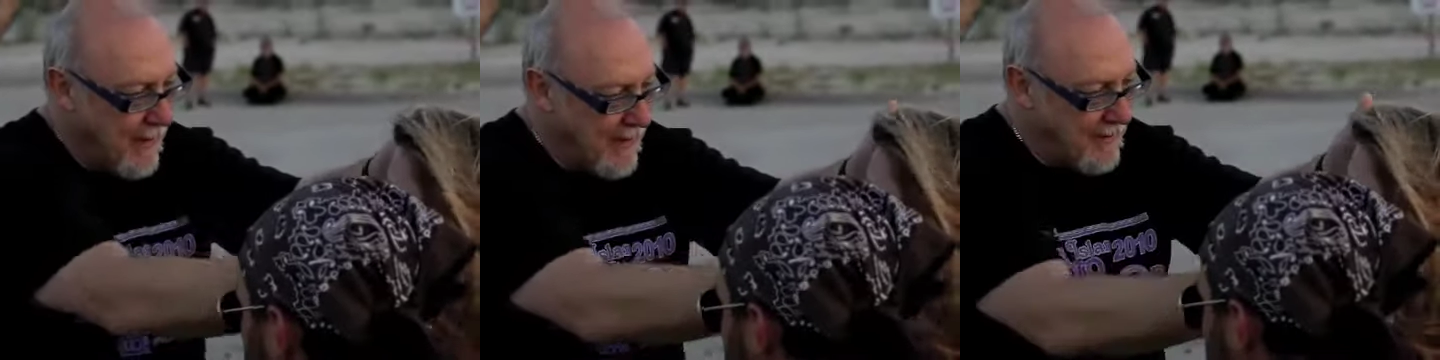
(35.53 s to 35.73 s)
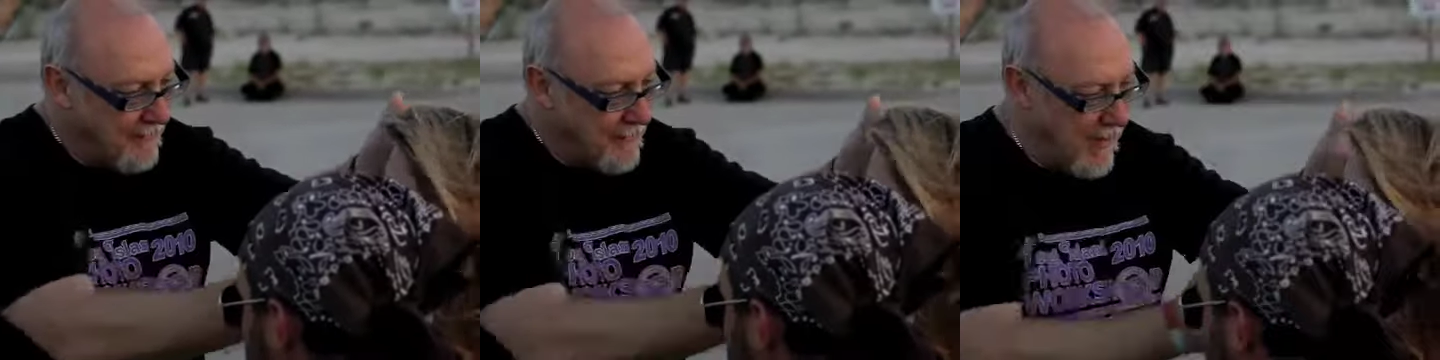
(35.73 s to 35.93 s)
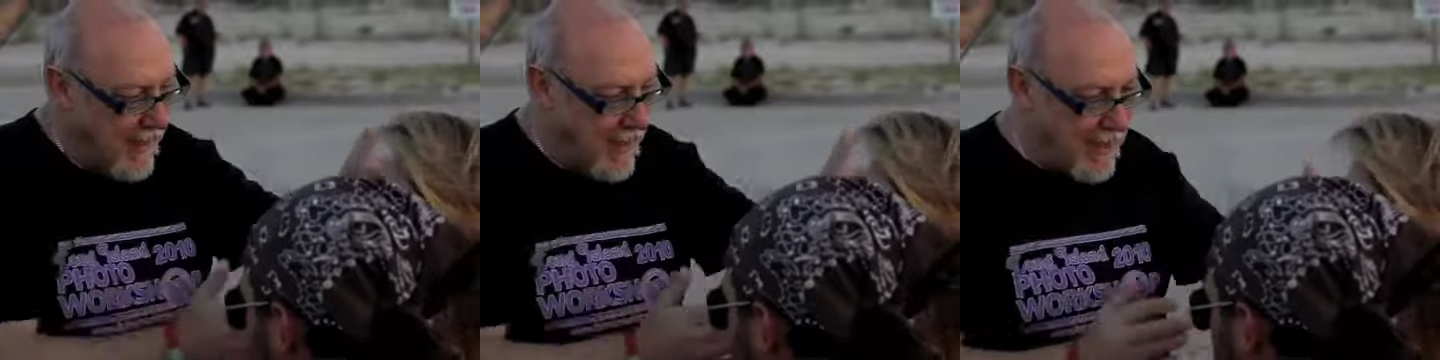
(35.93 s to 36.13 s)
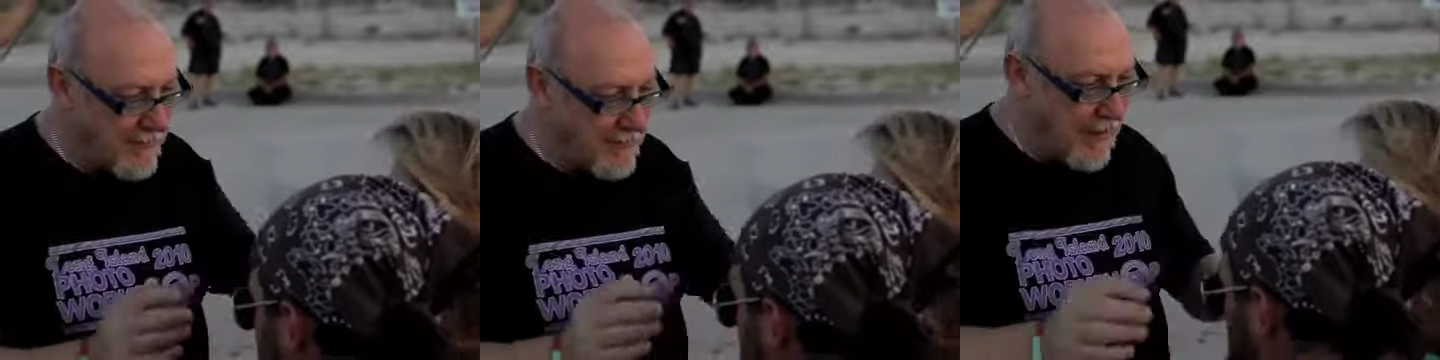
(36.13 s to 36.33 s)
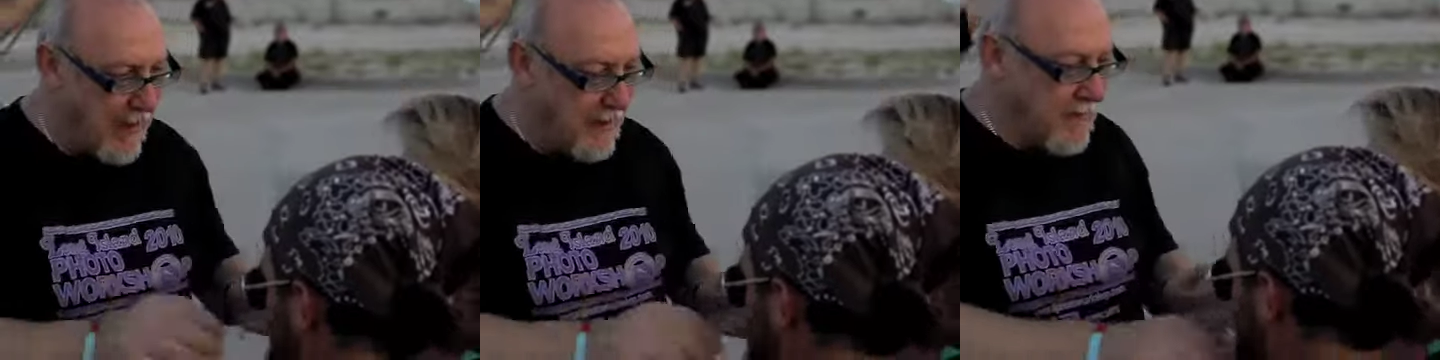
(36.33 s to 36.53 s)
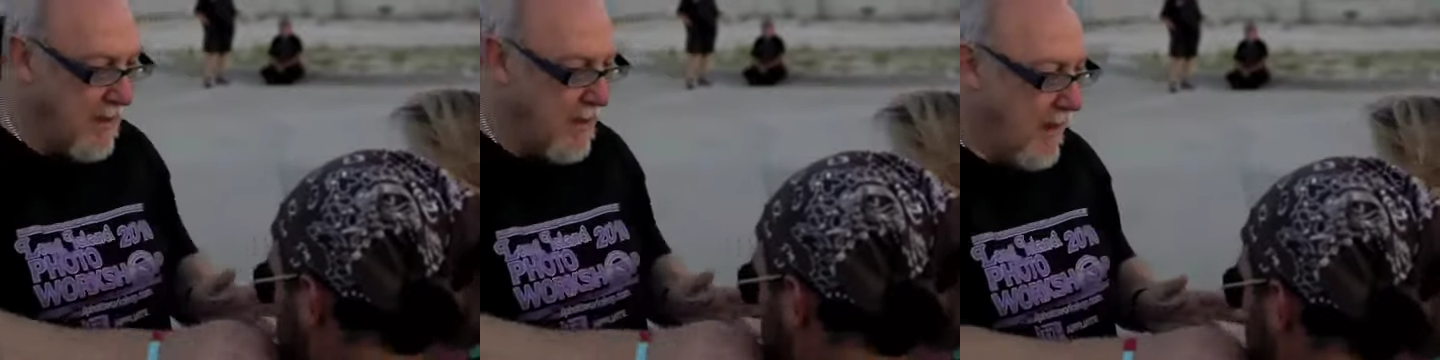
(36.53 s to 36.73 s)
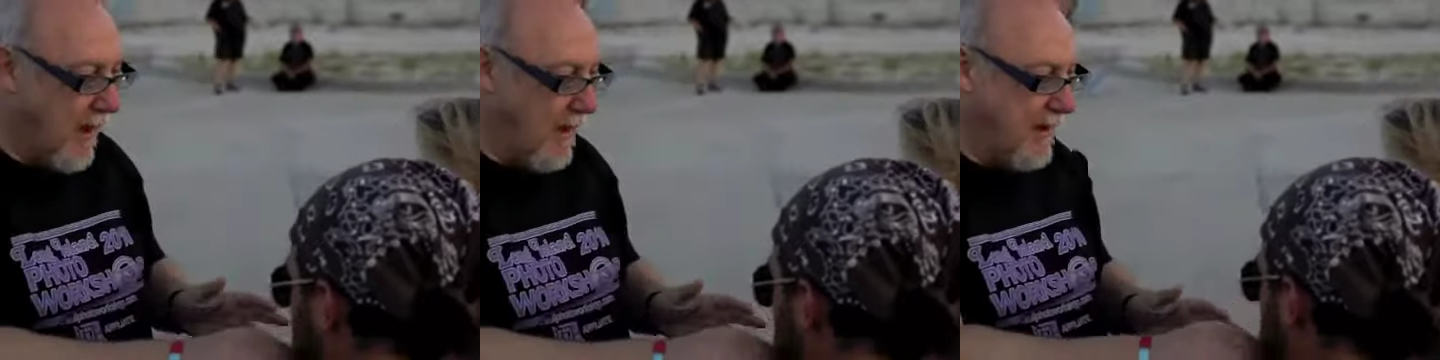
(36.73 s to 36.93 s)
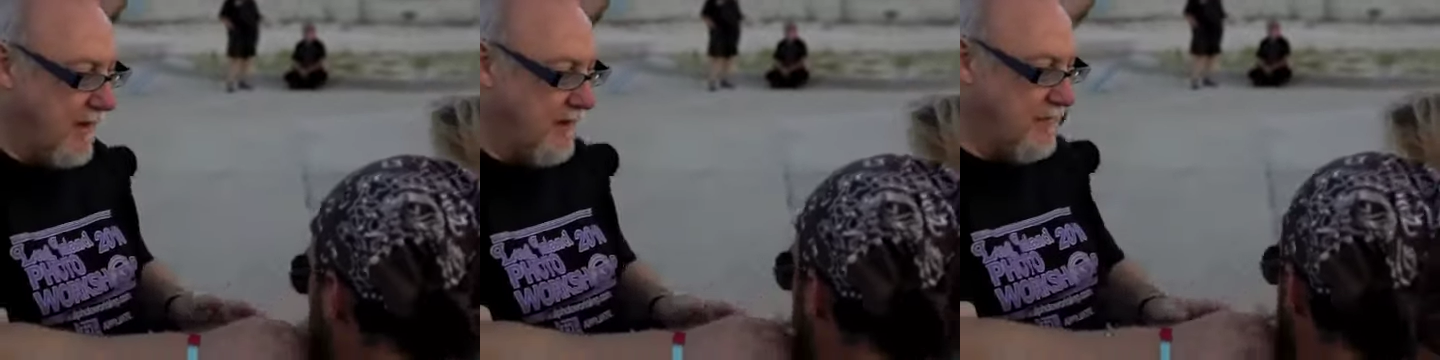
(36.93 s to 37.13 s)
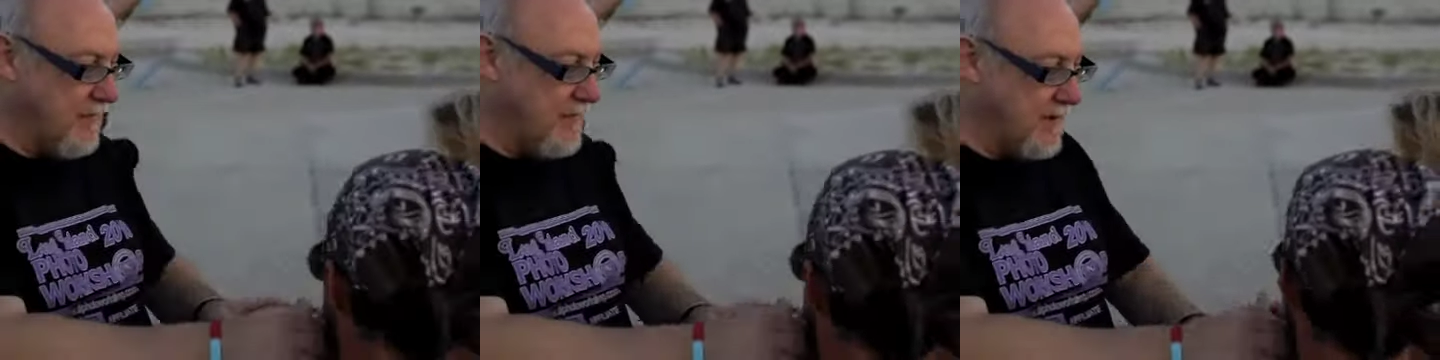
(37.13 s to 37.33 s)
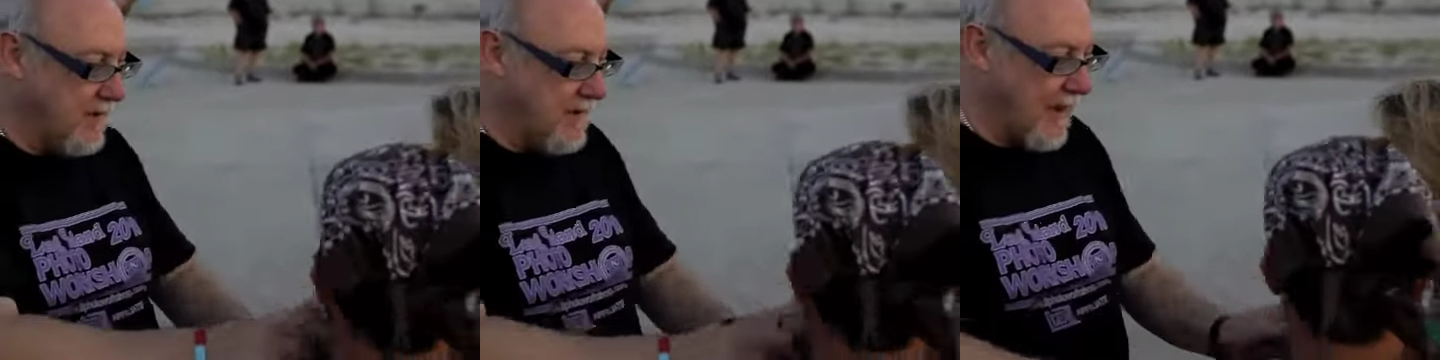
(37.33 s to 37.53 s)
viewed, they look
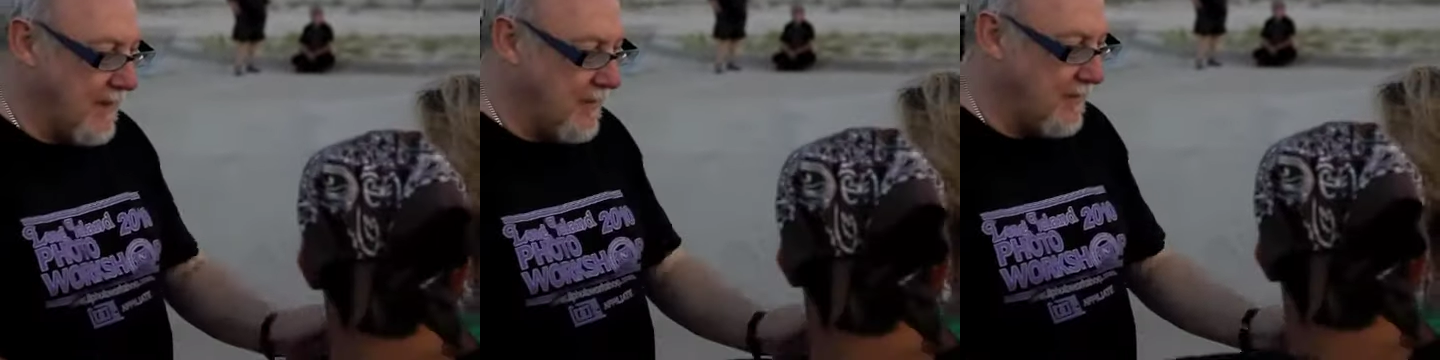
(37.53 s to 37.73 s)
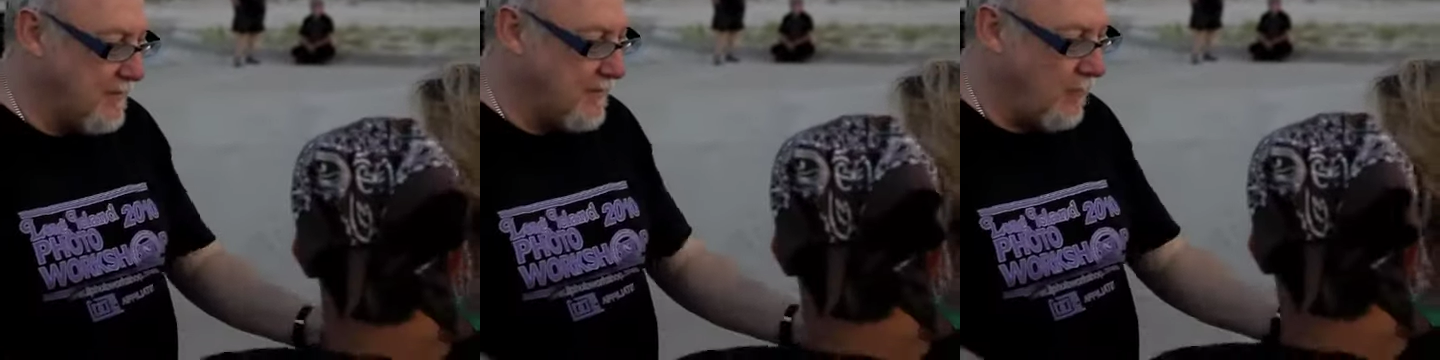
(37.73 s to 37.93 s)
natural,